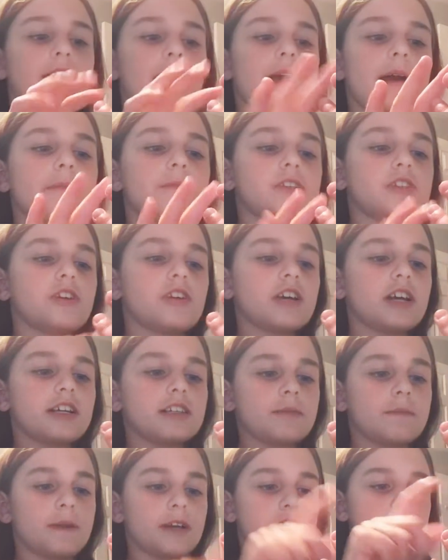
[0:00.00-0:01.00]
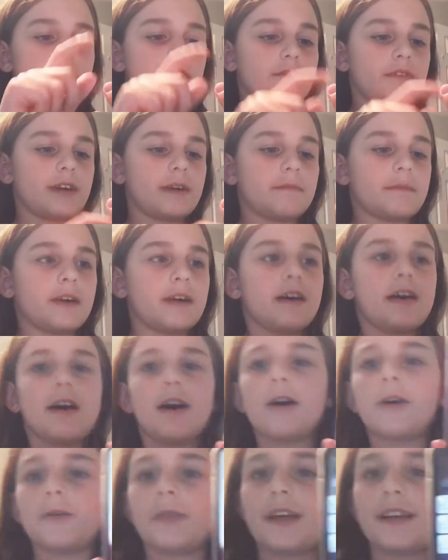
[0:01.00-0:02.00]
Okay, I'm gonna show you guys a picture of him.
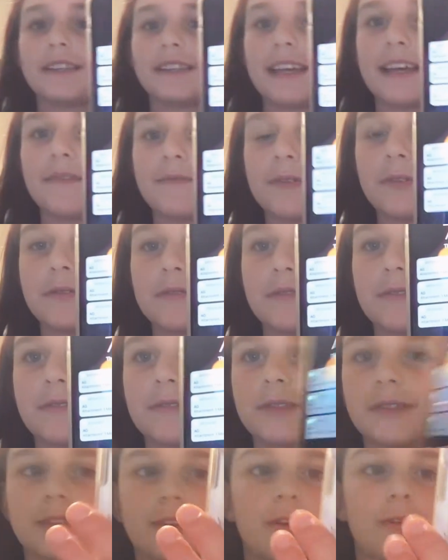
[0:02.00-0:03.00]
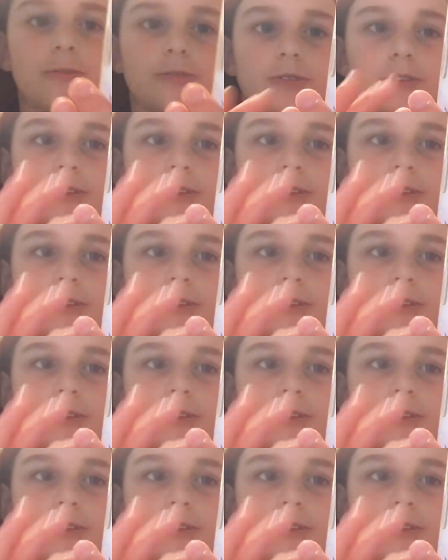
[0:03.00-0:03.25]
Oh, that's Ava's. Oh,